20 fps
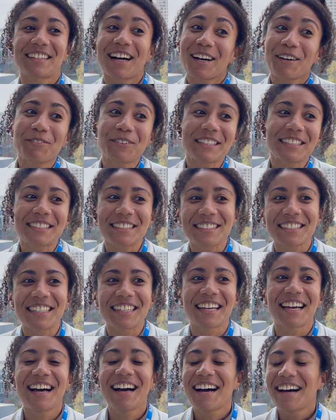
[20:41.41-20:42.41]
Obviously,
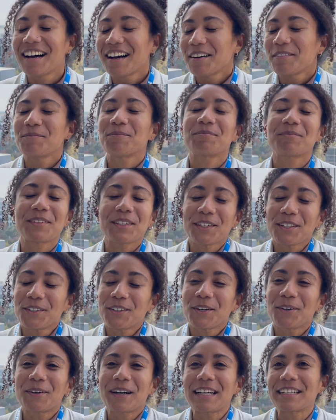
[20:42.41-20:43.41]

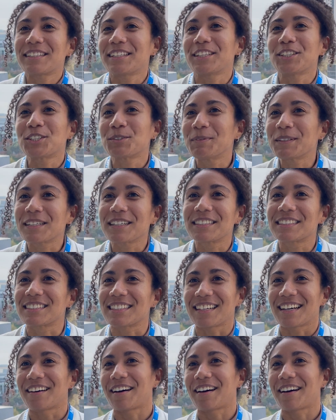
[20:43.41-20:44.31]
I teach because